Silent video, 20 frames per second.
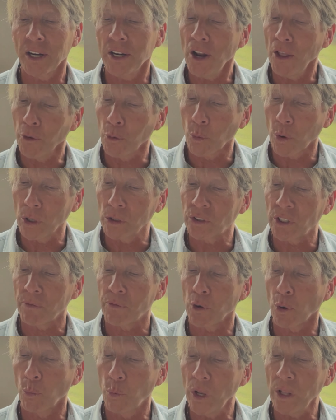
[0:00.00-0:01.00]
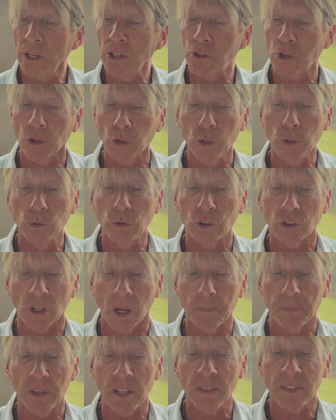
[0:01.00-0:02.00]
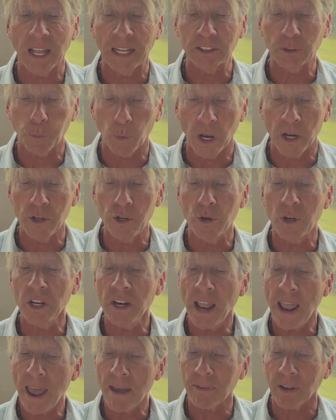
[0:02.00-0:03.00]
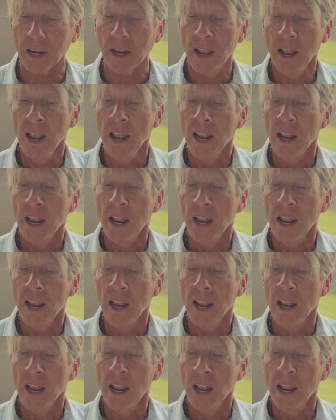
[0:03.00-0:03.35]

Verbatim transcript: In other words, if you're willing to lose something, that's when you can have it.